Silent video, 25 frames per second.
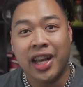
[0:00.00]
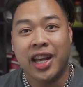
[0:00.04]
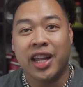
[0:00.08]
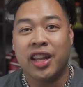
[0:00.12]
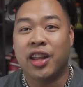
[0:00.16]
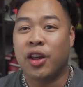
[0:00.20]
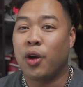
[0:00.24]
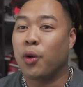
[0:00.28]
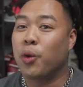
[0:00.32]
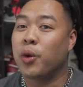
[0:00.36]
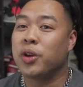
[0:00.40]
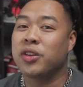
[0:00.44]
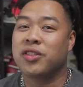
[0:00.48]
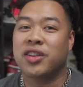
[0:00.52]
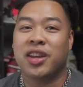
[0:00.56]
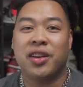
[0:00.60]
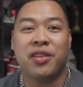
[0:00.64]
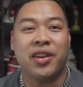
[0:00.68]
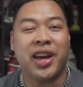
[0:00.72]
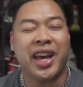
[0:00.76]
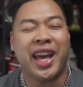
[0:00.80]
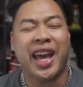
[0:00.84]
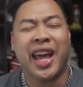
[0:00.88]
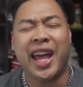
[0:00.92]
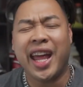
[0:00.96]
They always give
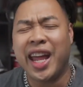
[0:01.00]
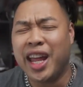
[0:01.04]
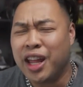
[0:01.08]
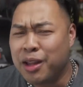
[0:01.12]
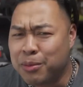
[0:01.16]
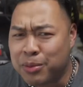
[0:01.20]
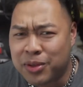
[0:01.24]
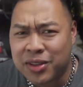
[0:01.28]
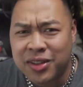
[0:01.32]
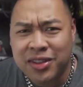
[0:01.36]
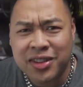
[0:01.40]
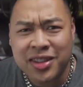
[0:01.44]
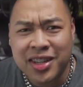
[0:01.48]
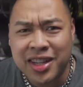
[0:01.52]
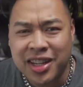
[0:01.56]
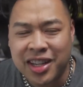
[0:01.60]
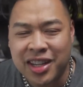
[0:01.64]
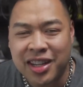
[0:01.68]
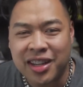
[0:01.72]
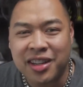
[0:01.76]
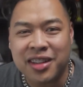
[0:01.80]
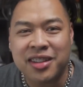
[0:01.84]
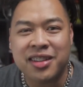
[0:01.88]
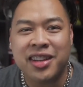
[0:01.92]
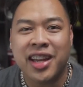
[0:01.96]
out heaps of
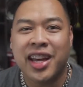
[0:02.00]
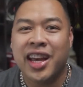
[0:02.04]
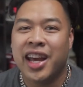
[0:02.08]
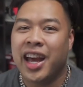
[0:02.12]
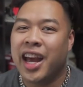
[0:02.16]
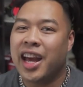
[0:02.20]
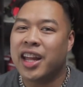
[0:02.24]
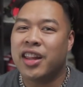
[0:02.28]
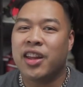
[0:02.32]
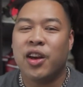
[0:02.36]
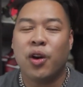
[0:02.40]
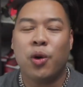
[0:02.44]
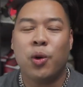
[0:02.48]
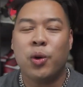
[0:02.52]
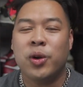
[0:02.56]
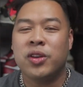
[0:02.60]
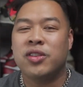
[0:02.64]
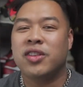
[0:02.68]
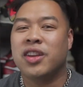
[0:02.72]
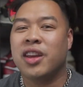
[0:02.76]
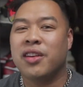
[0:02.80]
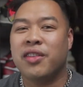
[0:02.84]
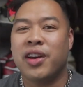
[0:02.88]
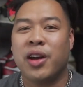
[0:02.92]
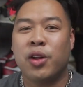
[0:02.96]
stickers, and they always
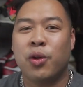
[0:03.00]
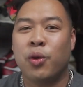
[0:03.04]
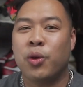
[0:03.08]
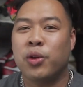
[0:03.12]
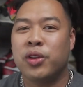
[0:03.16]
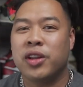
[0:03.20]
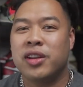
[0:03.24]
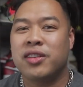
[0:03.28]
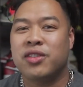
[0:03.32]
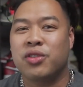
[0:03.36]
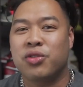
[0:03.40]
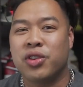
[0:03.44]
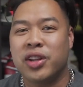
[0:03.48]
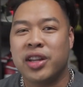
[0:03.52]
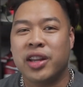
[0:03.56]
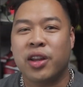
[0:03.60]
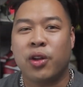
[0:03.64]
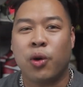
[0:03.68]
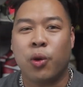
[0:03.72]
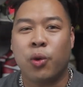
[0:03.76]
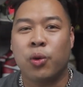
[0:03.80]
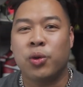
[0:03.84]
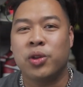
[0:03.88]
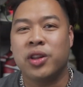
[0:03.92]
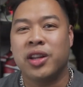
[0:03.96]
give out all these really
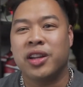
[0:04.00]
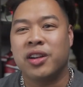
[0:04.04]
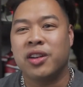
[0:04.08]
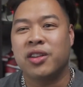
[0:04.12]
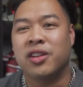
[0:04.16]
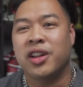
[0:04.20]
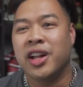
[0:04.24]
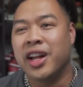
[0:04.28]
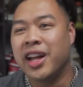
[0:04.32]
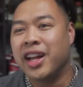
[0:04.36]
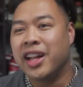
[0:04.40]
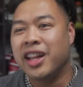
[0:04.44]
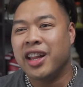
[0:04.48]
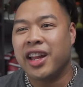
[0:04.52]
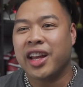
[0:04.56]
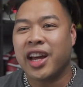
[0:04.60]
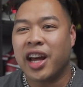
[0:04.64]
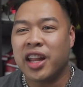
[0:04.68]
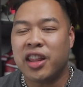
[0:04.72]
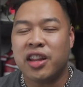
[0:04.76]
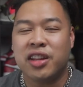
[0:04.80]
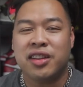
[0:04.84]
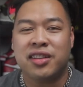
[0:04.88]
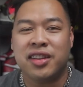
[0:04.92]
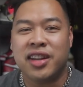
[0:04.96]
cool little like
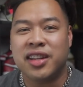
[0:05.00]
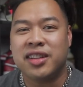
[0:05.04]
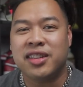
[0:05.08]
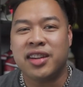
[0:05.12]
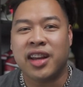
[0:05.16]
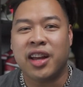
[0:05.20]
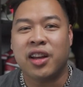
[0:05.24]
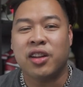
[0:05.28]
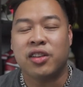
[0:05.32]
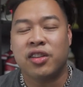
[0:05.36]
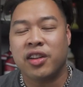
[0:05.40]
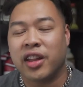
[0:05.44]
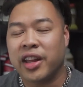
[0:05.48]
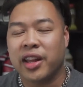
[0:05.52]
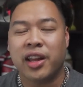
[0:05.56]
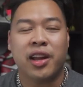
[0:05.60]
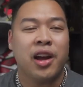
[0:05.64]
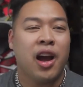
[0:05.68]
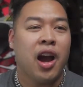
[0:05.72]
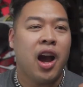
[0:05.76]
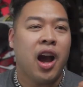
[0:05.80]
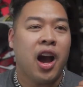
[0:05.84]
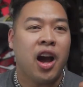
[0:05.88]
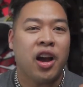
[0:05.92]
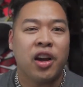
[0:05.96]
other details. Like
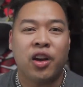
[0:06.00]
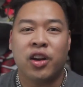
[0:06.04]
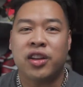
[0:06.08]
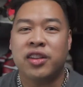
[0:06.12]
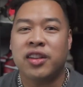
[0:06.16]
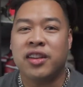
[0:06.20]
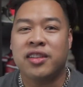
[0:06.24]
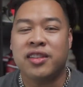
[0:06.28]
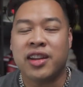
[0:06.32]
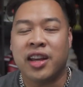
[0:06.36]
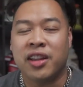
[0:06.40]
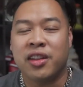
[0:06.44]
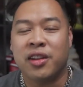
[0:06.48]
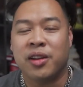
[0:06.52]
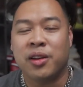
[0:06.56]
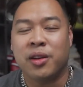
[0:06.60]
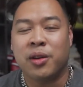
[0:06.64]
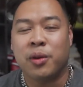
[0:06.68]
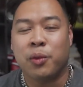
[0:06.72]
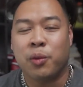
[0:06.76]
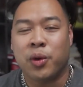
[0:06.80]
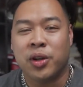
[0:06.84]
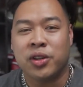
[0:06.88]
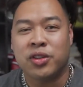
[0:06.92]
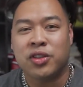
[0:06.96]
I got this other
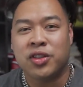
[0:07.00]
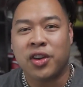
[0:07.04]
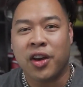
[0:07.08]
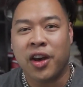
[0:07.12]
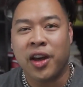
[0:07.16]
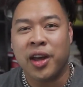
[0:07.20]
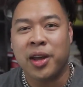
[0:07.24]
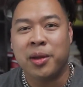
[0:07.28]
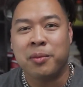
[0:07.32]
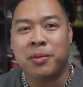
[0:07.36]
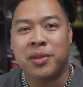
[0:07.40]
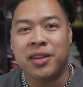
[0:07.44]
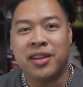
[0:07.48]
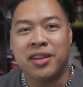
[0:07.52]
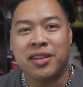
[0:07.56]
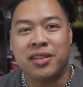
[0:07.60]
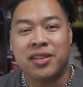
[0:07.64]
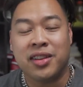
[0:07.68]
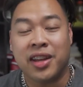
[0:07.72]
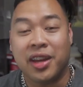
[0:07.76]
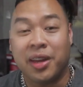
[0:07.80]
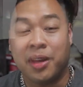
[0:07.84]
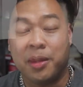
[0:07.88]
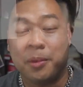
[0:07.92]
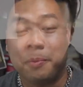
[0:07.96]
one time this
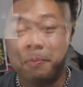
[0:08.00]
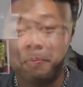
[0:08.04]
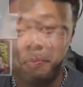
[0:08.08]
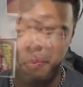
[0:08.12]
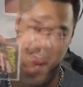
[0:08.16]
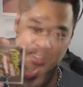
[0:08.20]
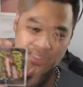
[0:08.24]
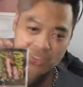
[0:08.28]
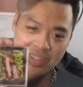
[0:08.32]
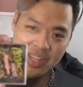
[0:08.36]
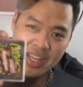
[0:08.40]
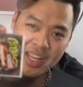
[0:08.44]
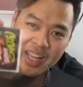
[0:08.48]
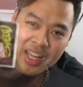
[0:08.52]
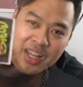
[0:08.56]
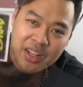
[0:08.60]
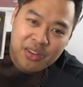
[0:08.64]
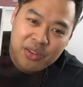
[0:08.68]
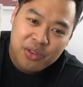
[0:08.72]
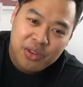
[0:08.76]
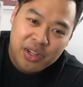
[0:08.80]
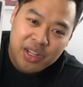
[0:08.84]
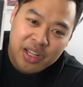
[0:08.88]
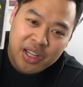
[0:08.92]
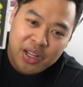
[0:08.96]
package,
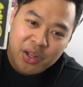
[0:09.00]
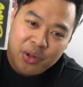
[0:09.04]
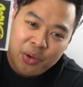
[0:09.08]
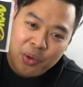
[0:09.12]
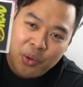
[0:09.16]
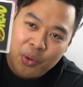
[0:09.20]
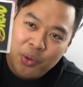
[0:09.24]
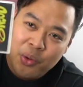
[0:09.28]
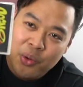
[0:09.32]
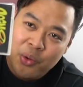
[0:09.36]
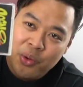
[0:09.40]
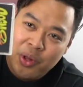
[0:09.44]
and they give